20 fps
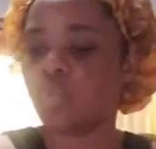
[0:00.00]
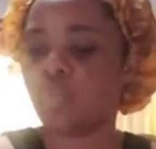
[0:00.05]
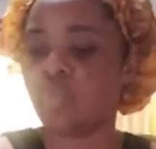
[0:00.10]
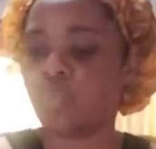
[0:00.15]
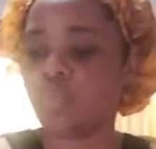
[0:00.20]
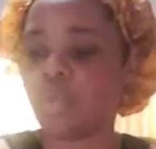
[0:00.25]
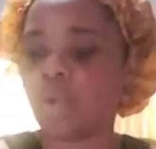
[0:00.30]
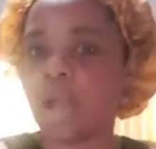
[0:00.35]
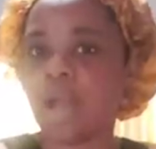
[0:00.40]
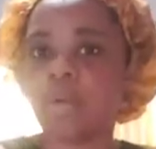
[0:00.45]
for
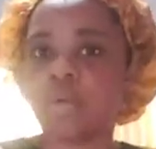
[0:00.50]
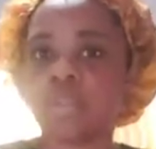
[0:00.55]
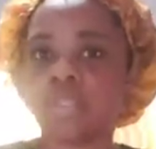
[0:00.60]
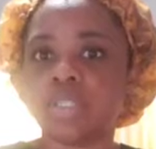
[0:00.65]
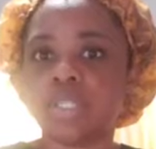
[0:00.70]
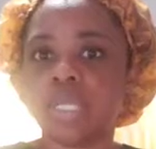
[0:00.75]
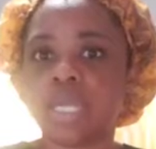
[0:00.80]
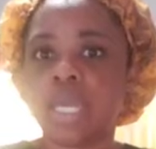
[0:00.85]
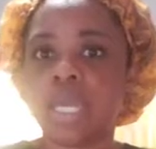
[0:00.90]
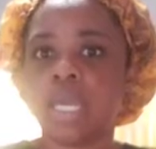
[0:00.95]
4
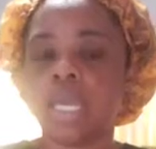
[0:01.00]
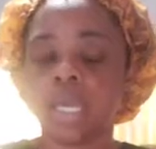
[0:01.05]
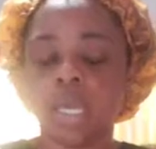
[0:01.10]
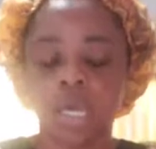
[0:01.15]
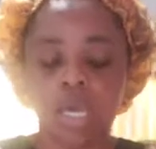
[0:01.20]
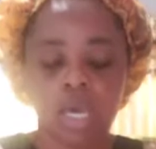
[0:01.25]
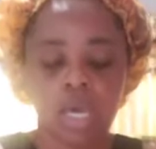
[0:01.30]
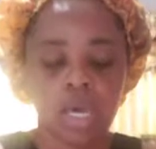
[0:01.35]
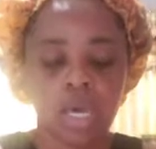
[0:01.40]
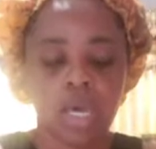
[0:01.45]
hours a day.
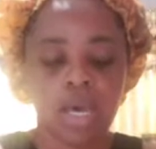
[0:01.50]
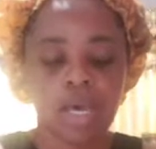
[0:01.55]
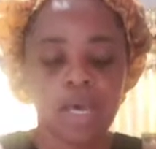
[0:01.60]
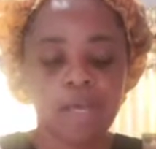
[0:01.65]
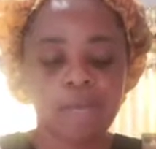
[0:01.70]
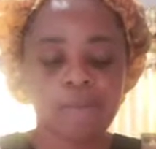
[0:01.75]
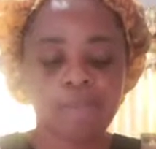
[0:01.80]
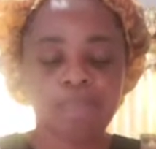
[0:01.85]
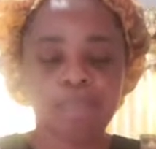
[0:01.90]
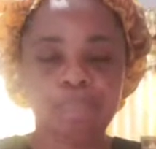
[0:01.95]

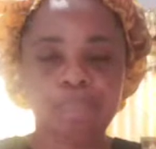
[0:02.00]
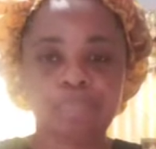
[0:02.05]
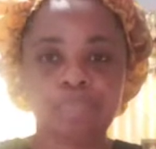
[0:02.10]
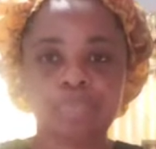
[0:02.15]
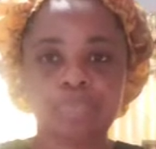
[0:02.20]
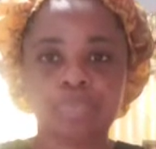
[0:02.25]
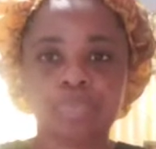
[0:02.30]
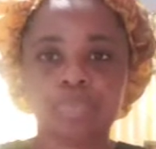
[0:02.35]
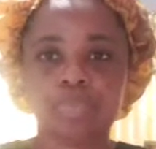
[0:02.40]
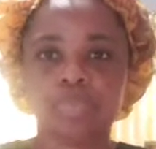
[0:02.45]

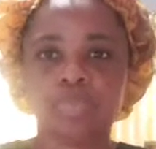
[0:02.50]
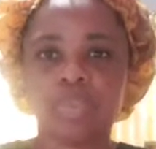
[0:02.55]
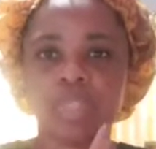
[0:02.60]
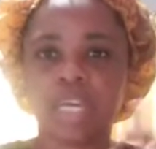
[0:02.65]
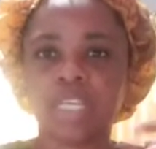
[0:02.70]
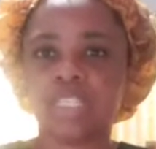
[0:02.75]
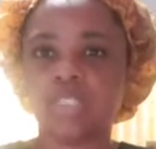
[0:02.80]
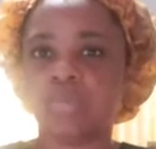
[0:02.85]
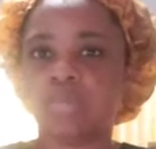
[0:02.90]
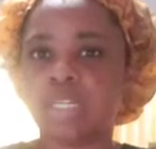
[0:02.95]

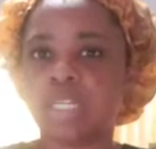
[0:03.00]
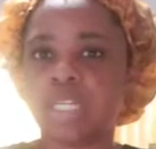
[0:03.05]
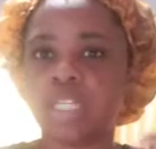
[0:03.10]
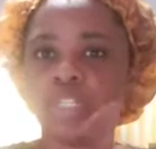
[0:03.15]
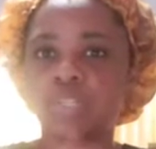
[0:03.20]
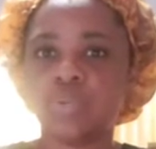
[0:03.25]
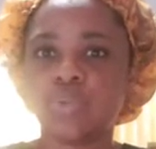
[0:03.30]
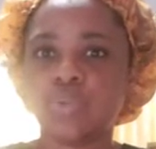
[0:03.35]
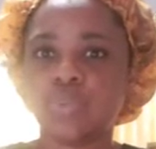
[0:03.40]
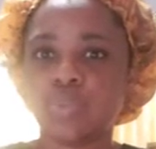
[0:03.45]
That's Monday
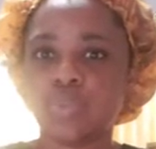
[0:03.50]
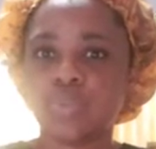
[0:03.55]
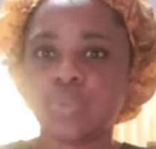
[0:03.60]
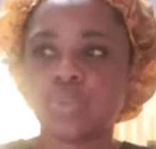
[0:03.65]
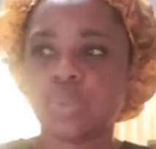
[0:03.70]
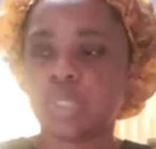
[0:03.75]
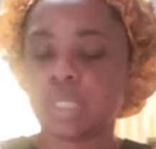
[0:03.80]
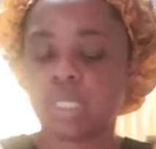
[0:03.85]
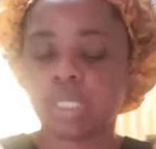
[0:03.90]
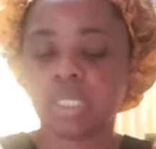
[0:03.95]
to
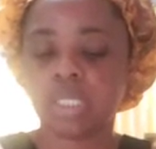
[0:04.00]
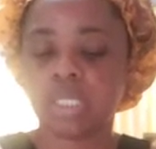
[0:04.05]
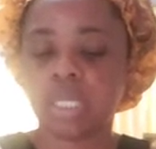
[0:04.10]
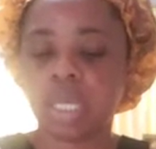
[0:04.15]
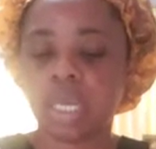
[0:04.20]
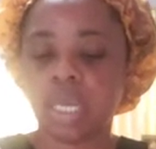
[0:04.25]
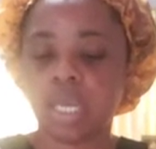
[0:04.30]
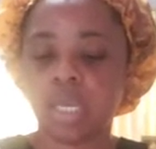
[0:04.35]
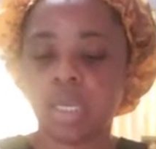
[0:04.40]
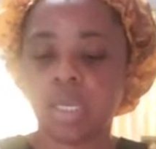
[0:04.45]

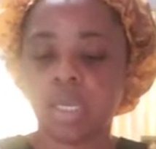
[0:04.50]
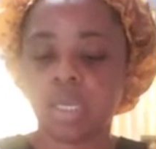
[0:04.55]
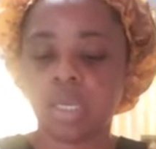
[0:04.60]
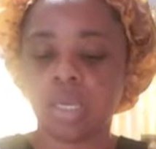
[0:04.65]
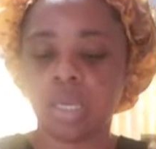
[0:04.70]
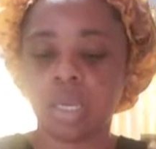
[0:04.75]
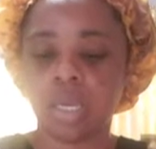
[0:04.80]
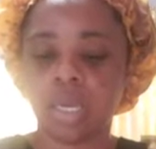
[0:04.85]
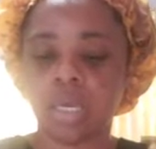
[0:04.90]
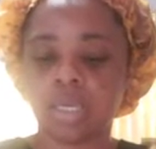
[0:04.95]
Thursday.
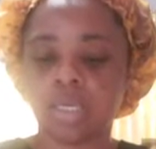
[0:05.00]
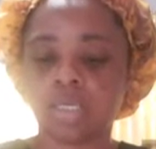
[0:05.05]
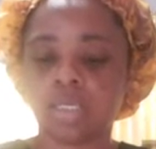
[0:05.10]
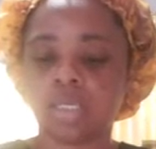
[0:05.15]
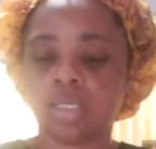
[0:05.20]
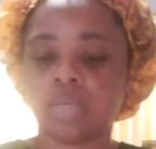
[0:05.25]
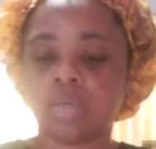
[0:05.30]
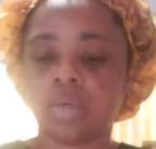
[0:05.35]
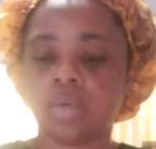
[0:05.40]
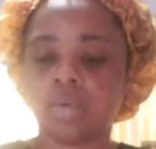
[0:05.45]
Yeah,
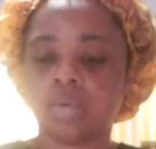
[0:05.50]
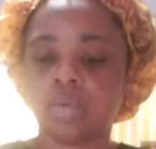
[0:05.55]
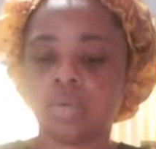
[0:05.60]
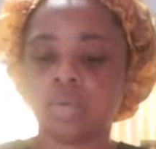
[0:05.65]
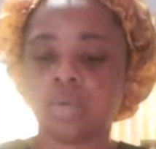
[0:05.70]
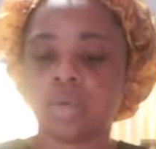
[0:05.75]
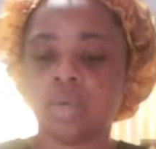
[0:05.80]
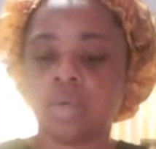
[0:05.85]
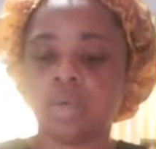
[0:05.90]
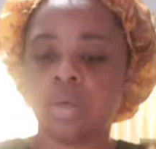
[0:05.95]
so
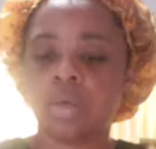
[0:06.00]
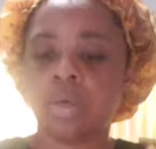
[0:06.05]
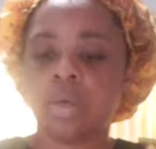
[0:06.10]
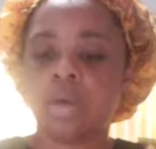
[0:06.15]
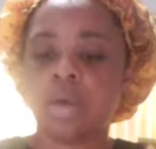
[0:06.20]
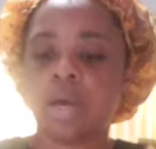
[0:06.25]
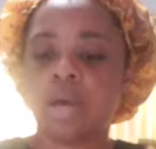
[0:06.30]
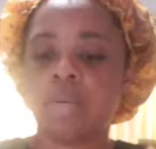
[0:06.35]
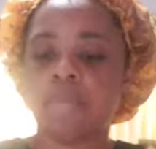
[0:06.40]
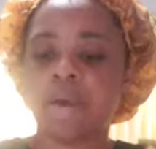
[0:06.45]

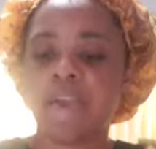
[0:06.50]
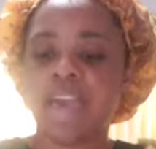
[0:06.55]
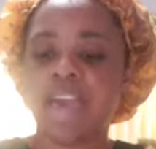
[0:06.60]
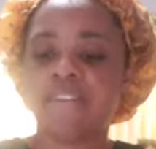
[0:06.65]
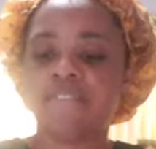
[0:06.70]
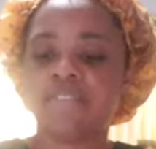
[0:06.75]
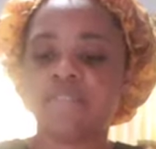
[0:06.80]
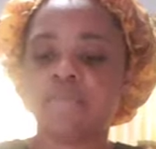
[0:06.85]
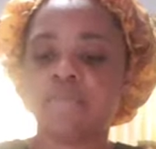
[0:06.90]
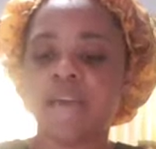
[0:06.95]
I
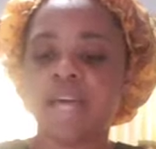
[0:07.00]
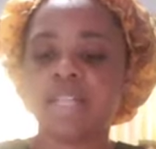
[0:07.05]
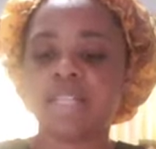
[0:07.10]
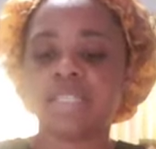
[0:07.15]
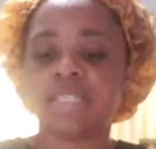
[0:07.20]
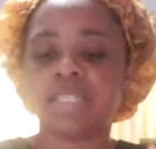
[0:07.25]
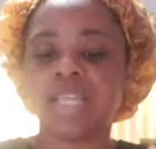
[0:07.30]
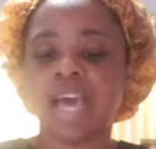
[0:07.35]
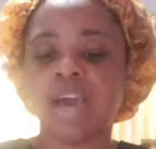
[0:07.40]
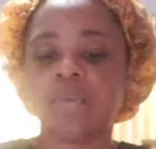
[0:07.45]
have to
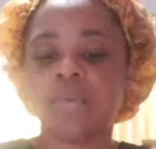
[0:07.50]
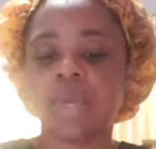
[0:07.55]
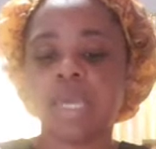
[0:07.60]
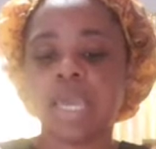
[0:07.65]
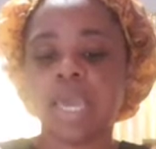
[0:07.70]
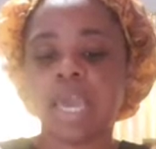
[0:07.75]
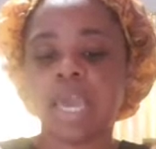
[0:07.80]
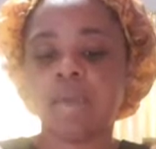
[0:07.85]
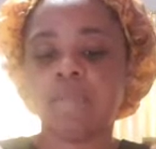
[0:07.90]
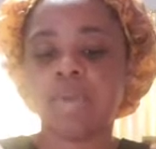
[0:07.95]
balance that with
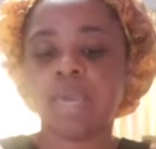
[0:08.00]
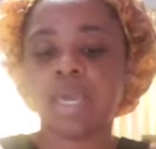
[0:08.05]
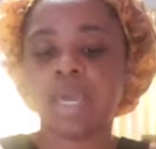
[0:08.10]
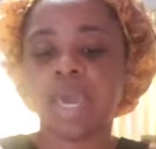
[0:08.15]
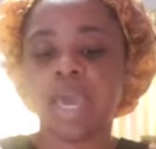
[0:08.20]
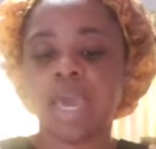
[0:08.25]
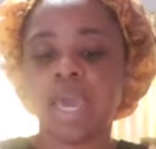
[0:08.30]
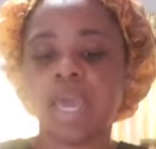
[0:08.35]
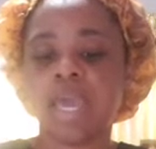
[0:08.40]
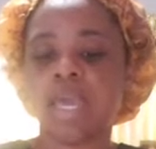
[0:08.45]

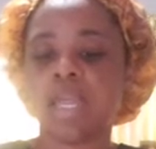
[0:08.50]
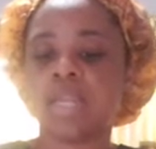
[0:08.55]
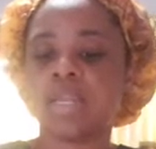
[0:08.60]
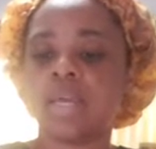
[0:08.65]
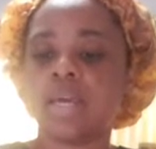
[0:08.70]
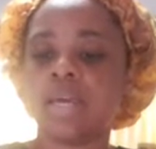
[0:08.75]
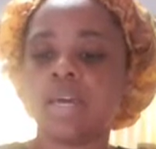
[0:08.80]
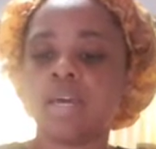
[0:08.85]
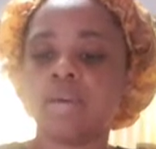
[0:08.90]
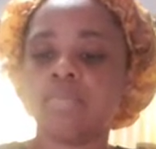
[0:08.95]
camming
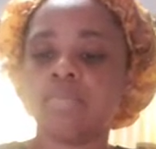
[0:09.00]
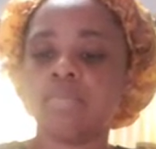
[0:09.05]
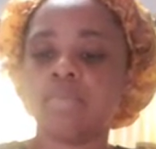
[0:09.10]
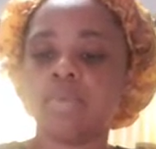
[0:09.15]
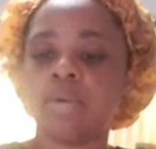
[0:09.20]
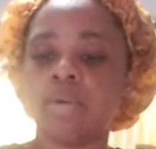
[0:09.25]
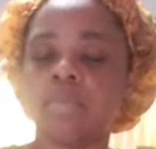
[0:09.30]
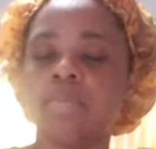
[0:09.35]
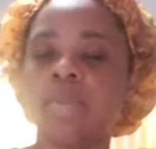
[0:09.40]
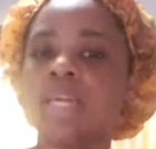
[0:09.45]
and
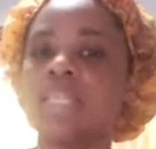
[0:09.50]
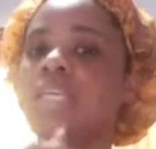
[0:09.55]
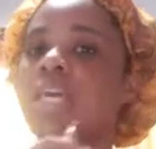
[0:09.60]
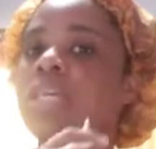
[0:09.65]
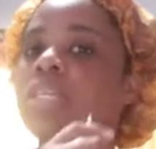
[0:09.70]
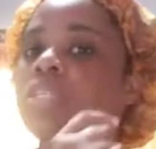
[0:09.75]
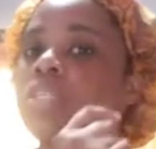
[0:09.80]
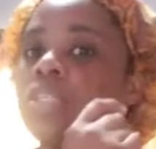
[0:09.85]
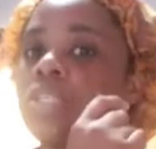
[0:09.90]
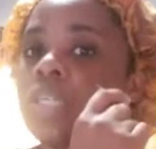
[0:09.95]
my
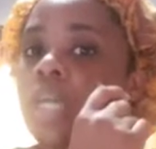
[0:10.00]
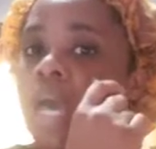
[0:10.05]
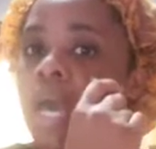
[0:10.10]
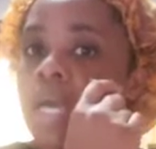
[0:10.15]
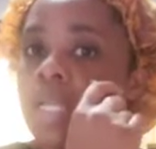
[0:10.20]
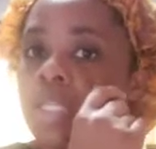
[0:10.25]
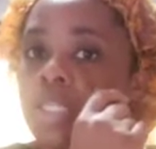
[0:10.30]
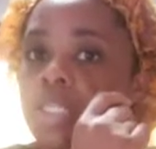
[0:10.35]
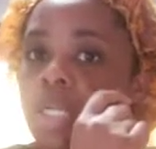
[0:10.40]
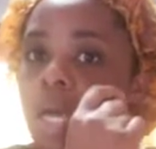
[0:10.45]
text
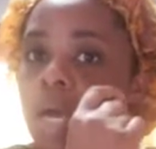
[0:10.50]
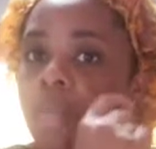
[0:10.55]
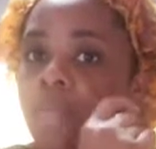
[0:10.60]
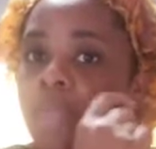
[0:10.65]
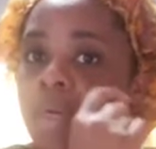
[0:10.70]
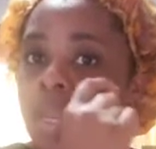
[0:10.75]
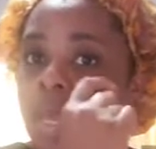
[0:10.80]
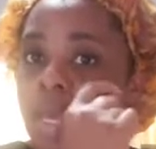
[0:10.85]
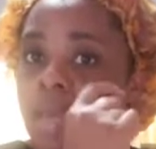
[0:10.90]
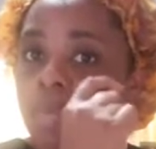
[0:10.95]
chat job
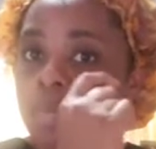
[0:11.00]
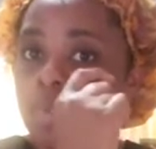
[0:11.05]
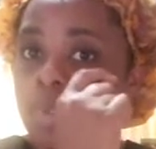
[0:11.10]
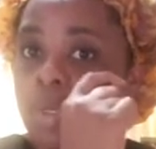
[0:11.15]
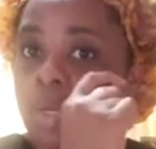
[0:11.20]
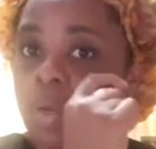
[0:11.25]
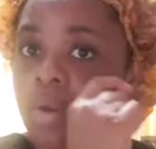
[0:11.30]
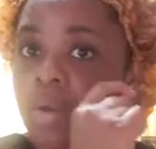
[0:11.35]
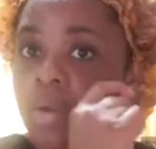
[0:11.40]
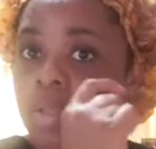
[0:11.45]
that I'm
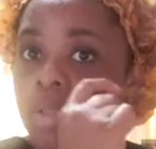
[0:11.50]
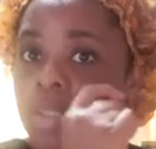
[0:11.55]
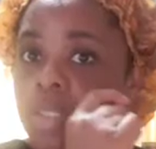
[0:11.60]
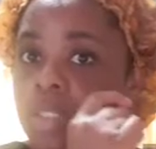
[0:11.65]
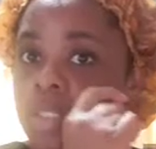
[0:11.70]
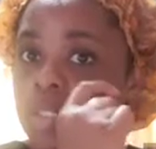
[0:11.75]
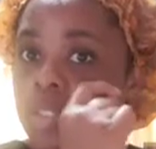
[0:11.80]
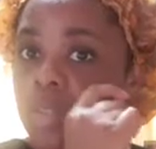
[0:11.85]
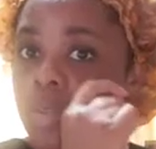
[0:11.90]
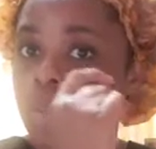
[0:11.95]

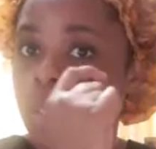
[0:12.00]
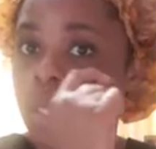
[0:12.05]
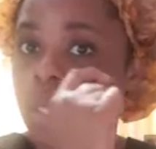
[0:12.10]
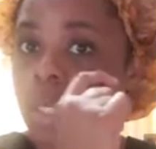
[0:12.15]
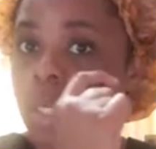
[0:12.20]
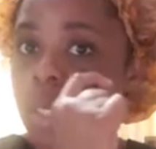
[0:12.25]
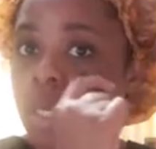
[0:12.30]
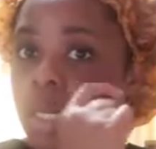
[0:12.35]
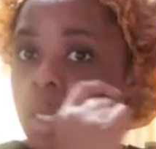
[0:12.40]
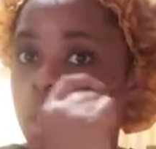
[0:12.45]
currently
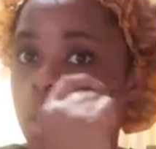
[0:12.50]
doing.